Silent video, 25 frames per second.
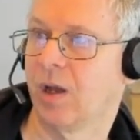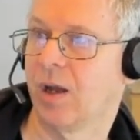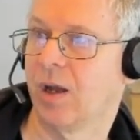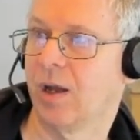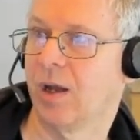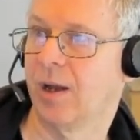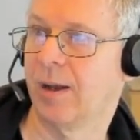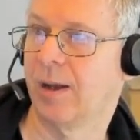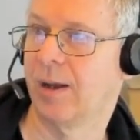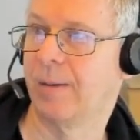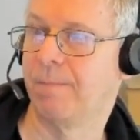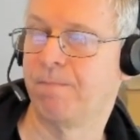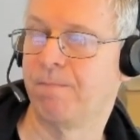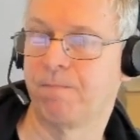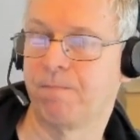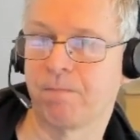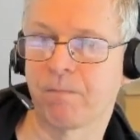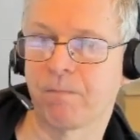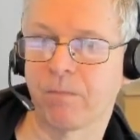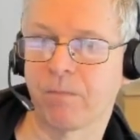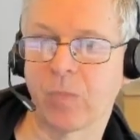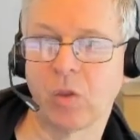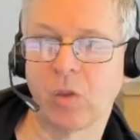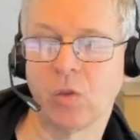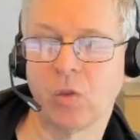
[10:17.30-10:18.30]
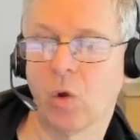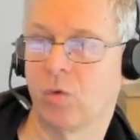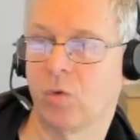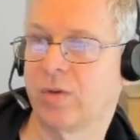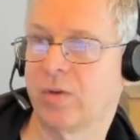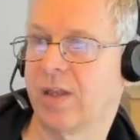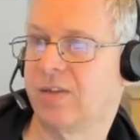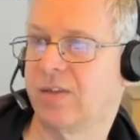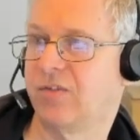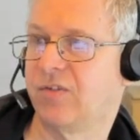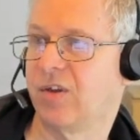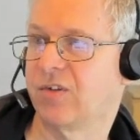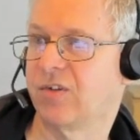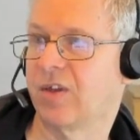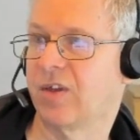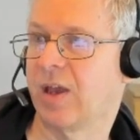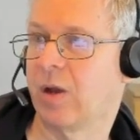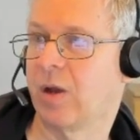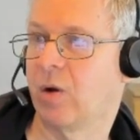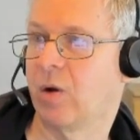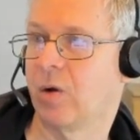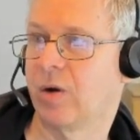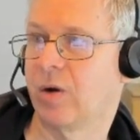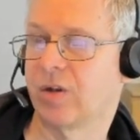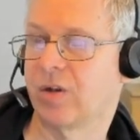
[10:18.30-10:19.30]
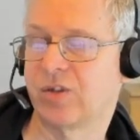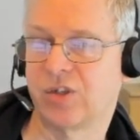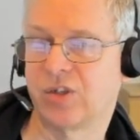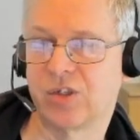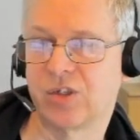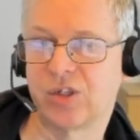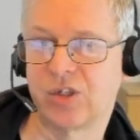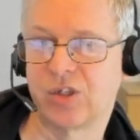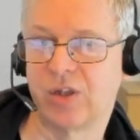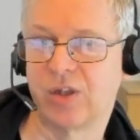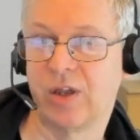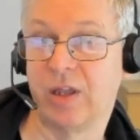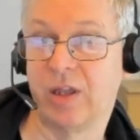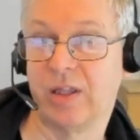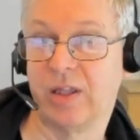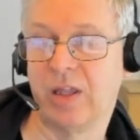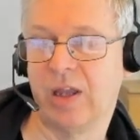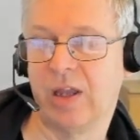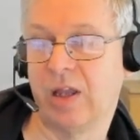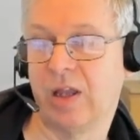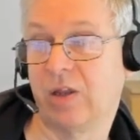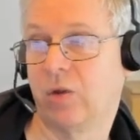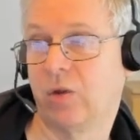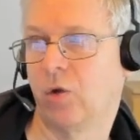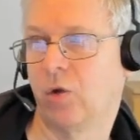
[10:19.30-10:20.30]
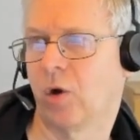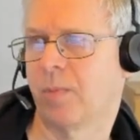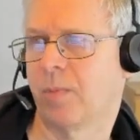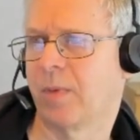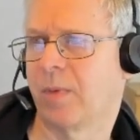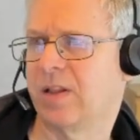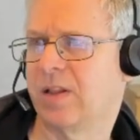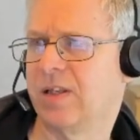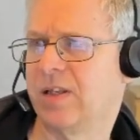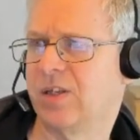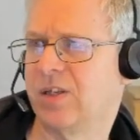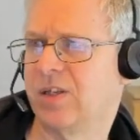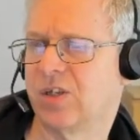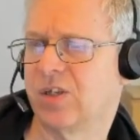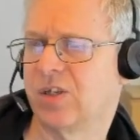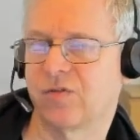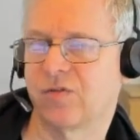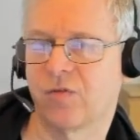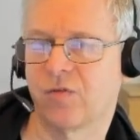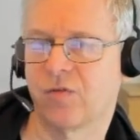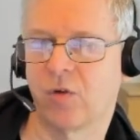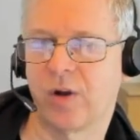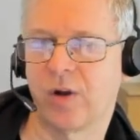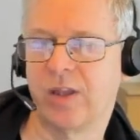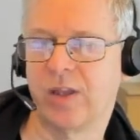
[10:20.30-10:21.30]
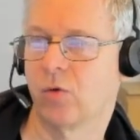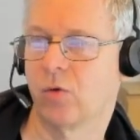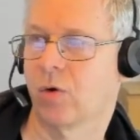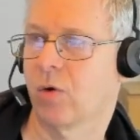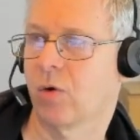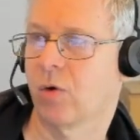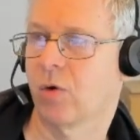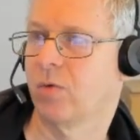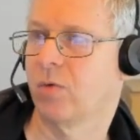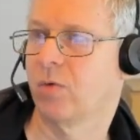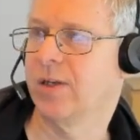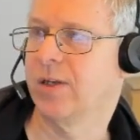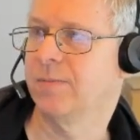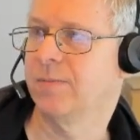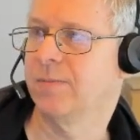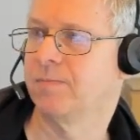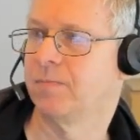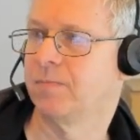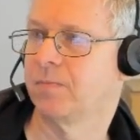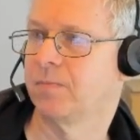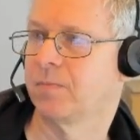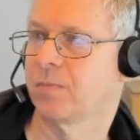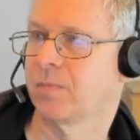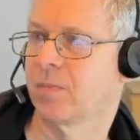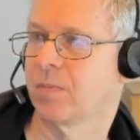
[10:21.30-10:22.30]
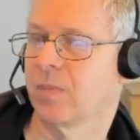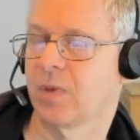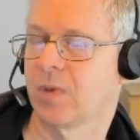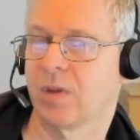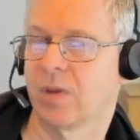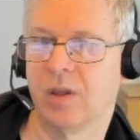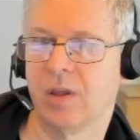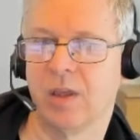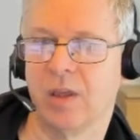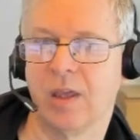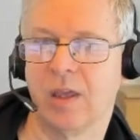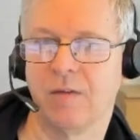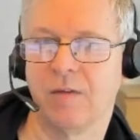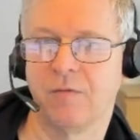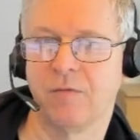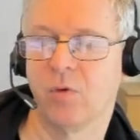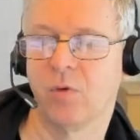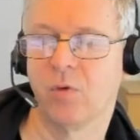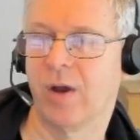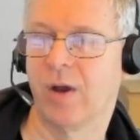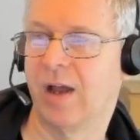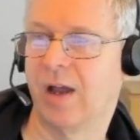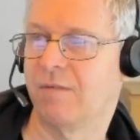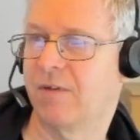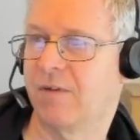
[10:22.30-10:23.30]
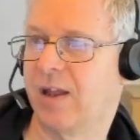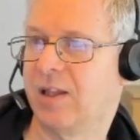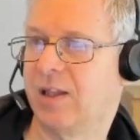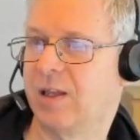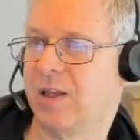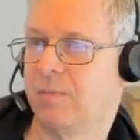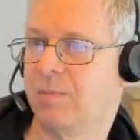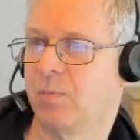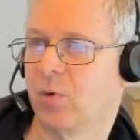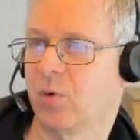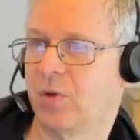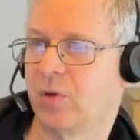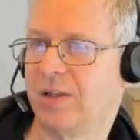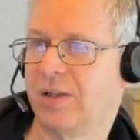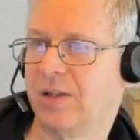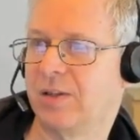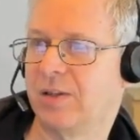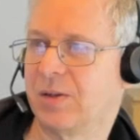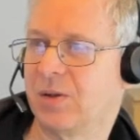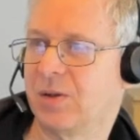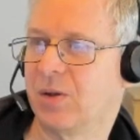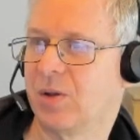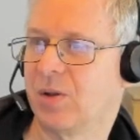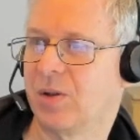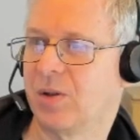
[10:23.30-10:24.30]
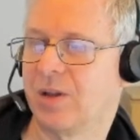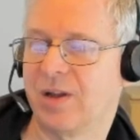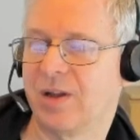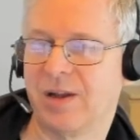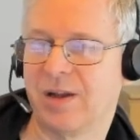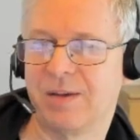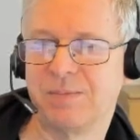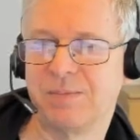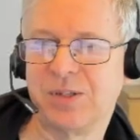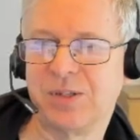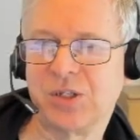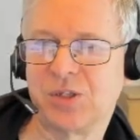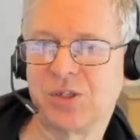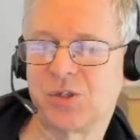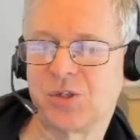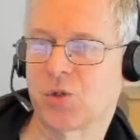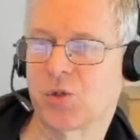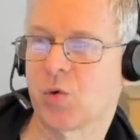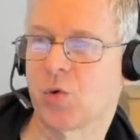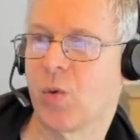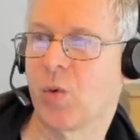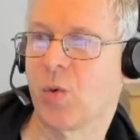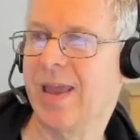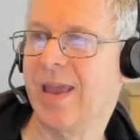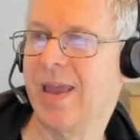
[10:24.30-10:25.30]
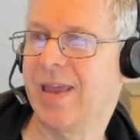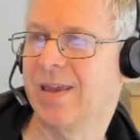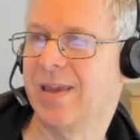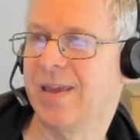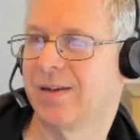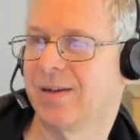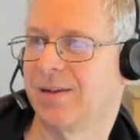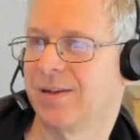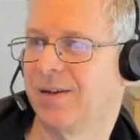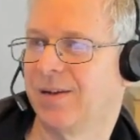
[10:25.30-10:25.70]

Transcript: Note that 6 gigahertz is in Europe, at least, is for indoor only. If you have any political sway,